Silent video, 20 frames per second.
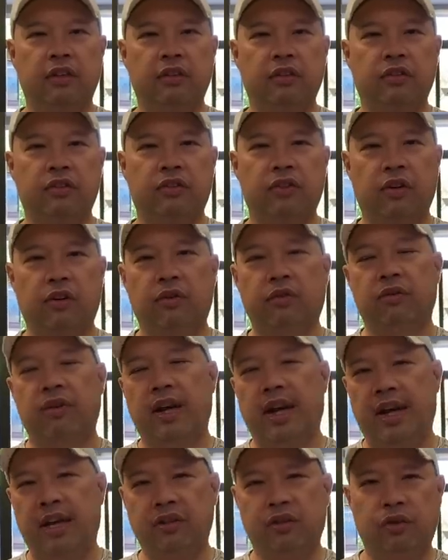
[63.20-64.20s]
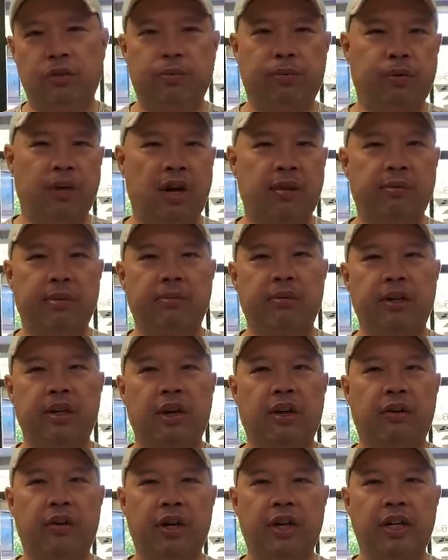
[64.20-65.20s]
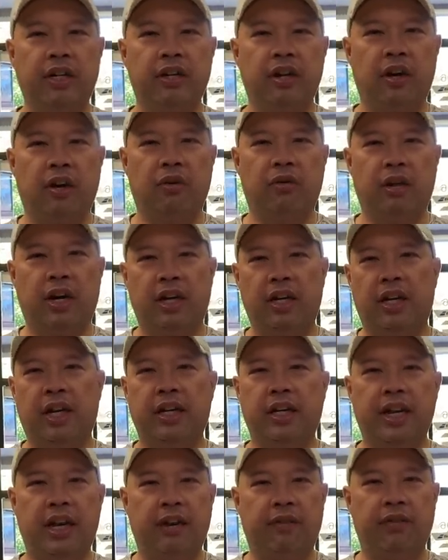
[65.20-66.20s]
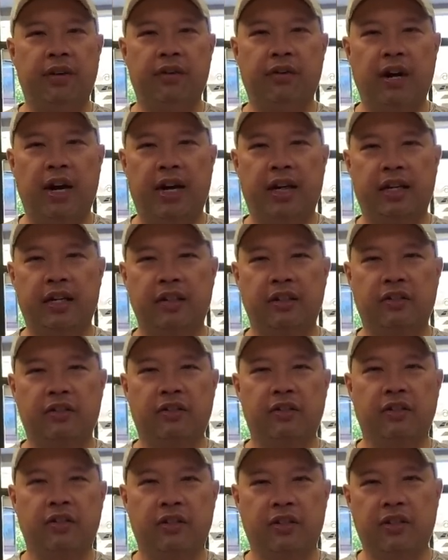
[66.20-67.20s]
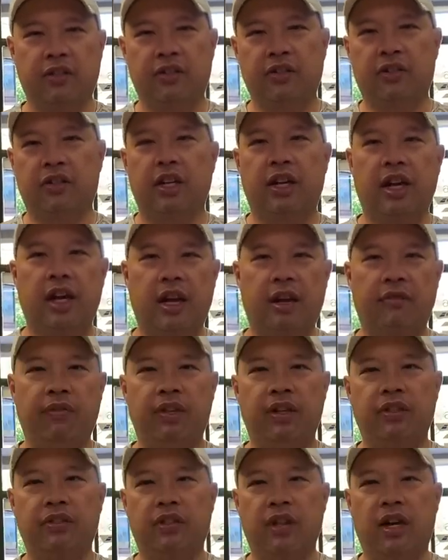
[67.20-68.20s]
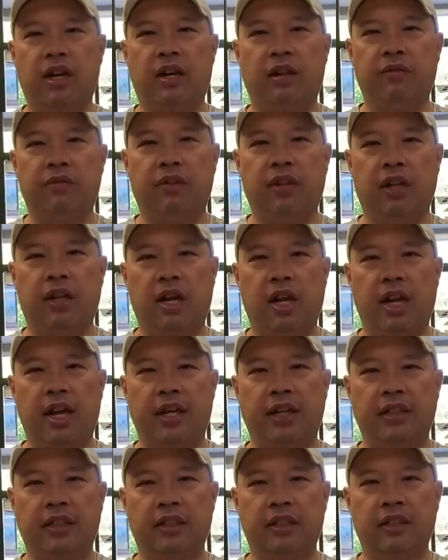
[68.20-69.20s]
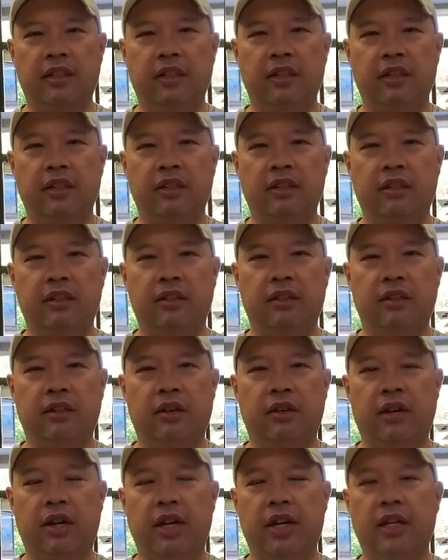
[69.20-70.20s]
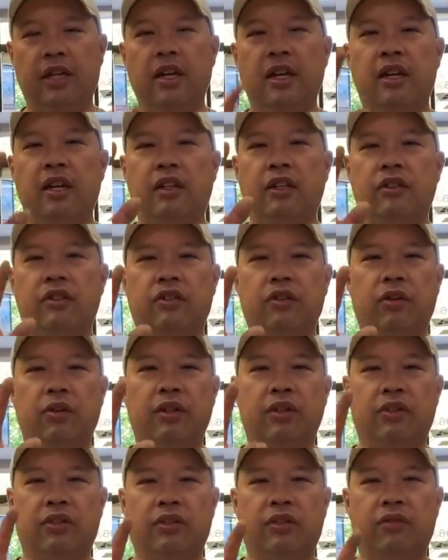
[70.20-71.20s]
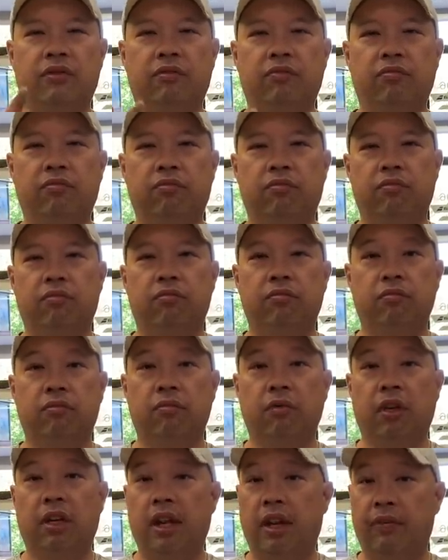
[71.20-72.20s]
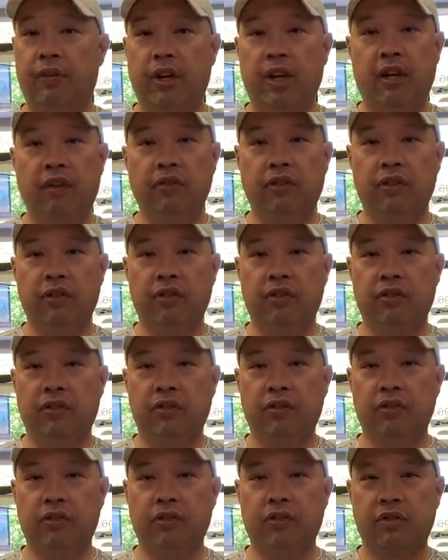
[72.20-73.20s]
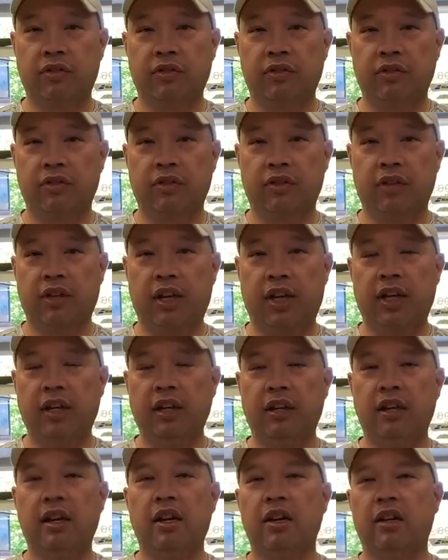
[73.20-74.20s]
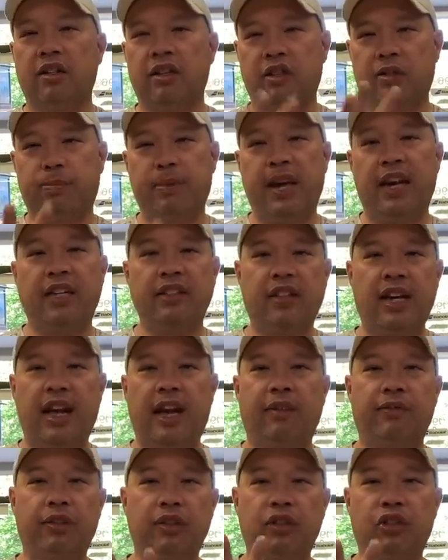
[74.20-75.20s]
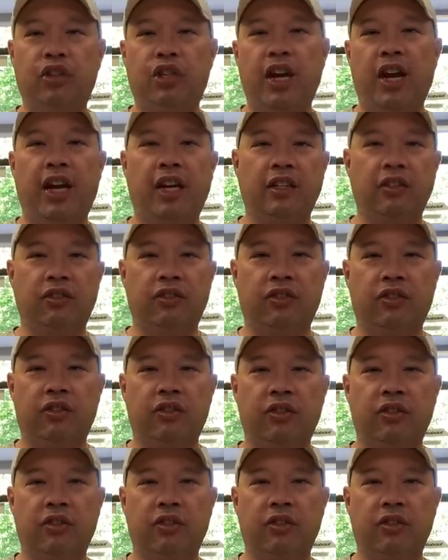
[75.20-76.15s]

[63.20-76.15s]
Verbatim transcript: So as you probably already know, I like heavy rackets. This is the heaviest of the line. All right. So it's 11 ounces. Okay. Specs haven't changed.